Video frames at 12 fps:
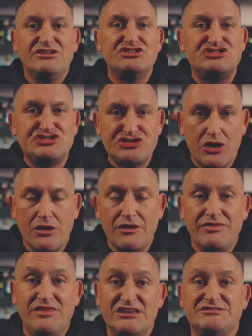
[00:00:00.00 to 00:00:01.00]
to
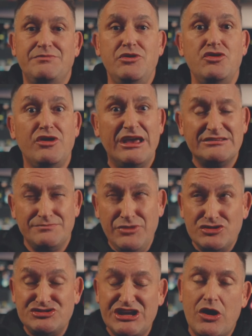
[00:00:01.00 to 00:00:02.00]
start this
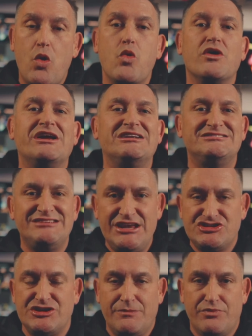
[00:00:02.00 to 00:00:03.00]
music
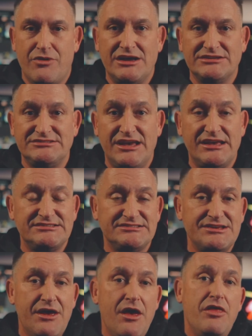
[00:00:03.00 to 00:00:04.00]
organization process.